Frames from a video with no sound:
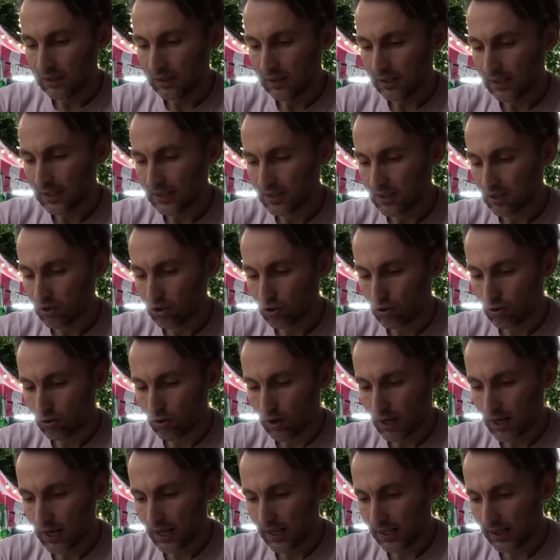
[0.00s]
Let's
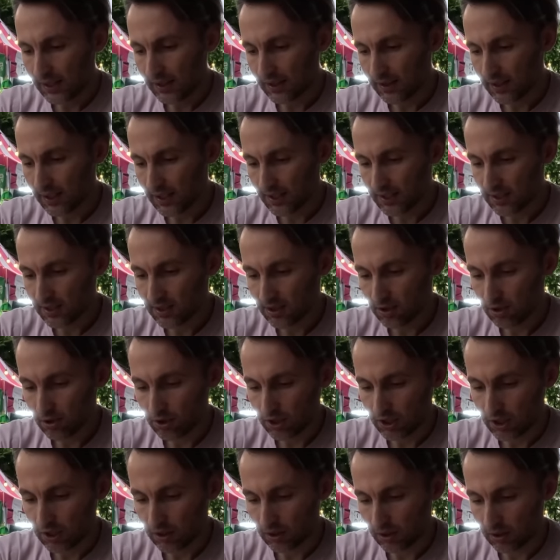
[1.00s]
try this
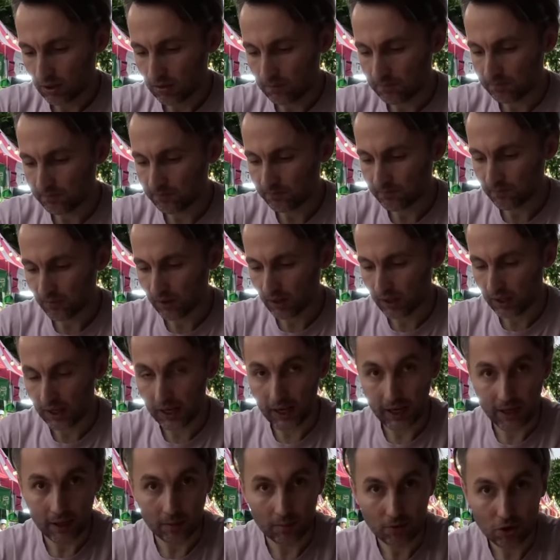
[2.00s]
sushi.
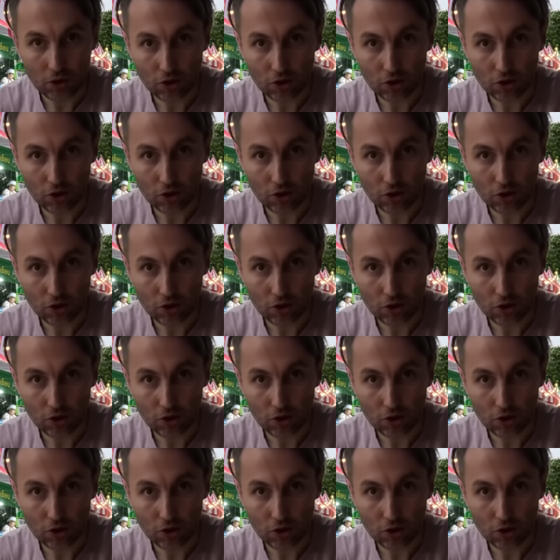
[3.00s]
I am